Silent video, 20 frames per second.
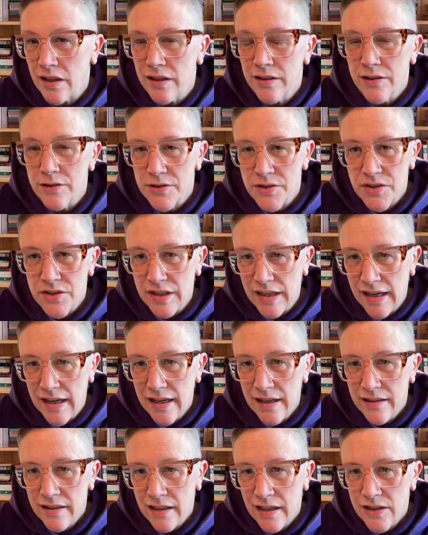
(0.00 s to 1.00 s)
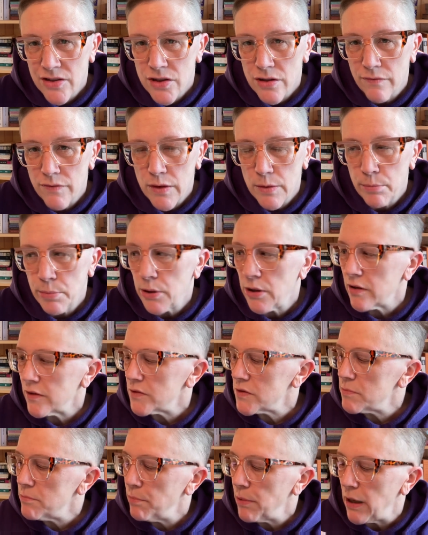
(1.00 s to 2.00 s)
understand each of the
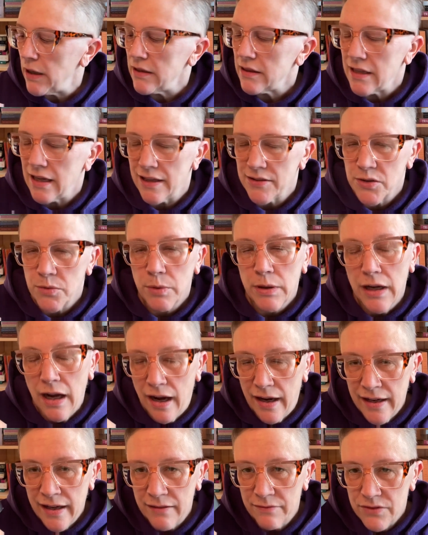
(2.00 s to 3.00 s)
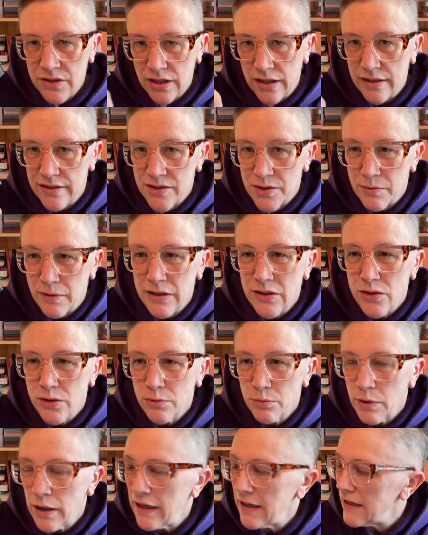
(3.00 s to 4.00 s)
books, but that's what I have done. So I do
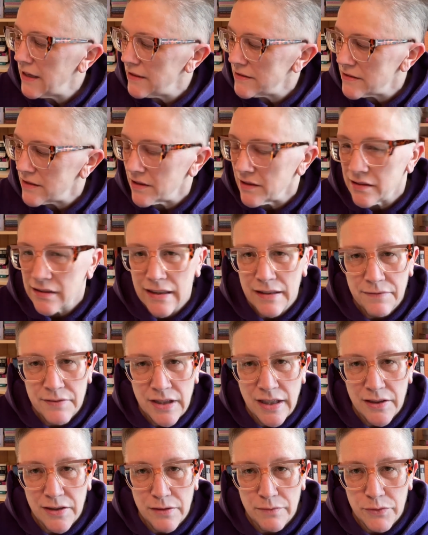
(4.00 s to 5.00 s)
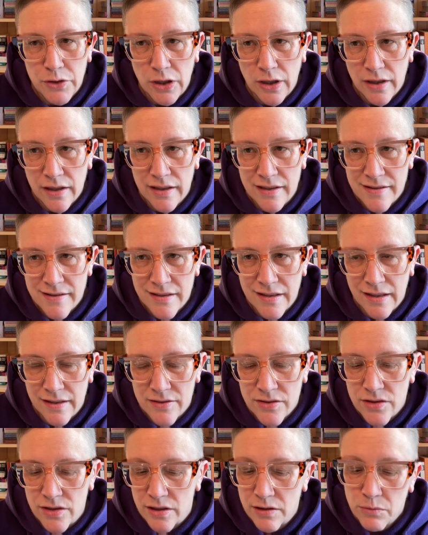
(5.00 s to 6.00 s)
want to get to The Left Hand of Darkness
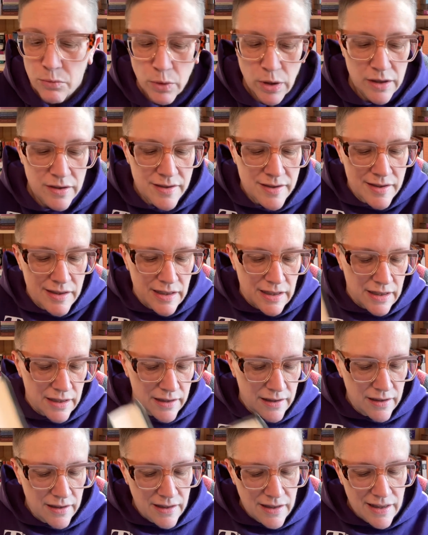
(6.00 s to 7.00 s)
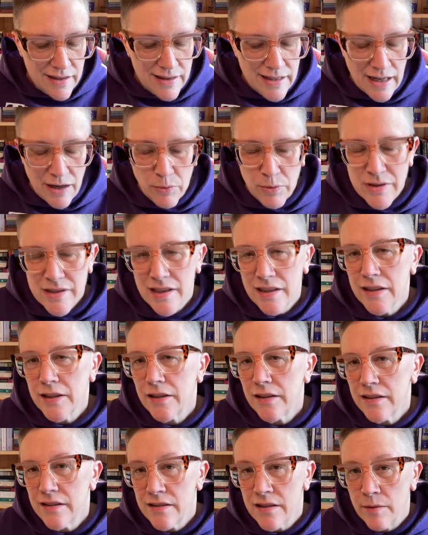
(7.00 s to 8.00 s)
next year. We'll see. That one's a
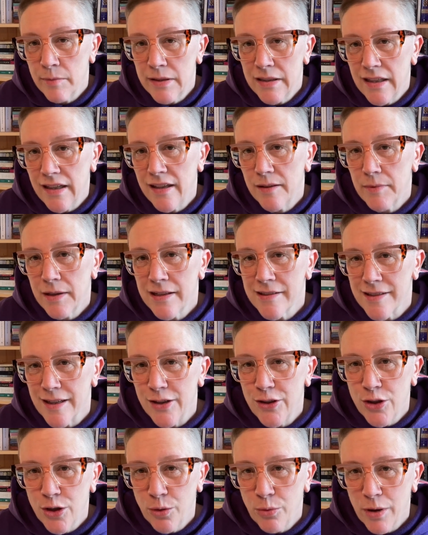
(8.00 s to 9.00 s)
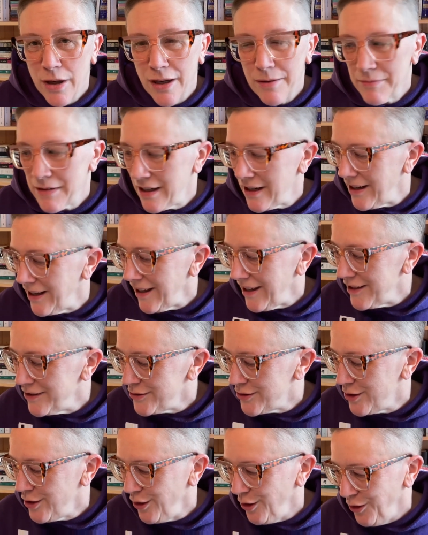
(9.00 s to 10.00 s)
little intimidating because I know what I'm getting
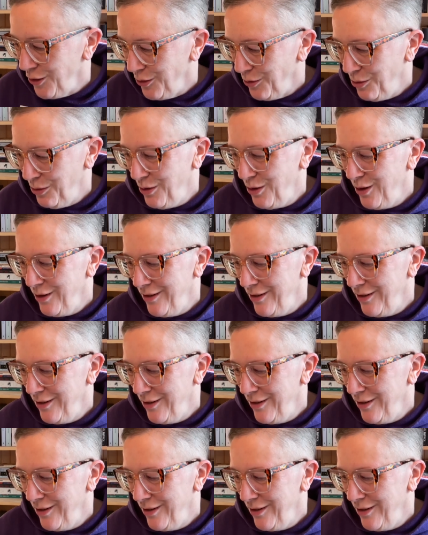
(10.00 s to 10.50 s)
into.